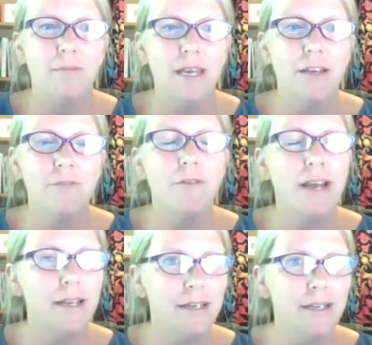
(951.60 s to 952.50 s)
in
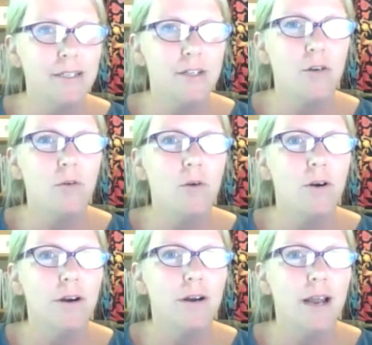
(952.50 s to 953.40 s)
readiness
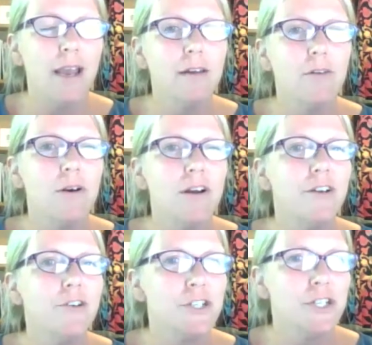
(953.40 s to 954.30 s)
or
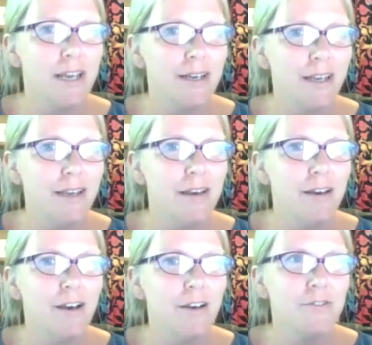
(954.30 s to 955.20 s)
understanding
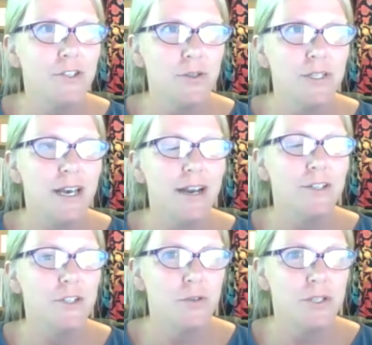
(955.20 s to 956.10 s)
of suicide
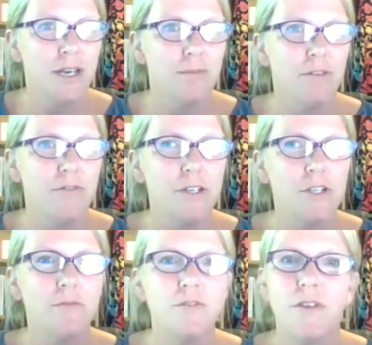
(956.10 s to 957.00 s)
and suicide
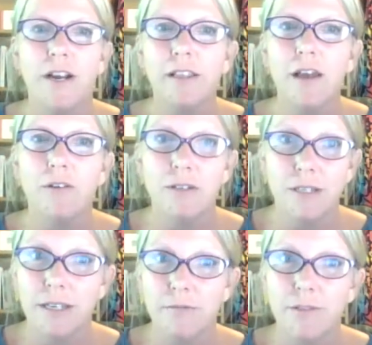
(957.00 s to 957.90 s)
prevention was very low.
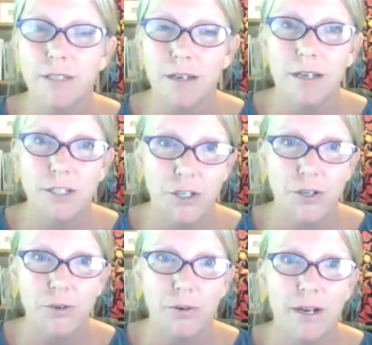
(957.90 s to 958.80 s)
It was a
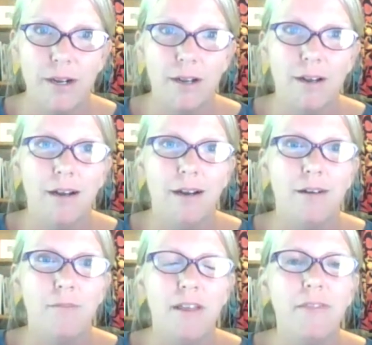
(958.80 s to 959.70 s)
2. And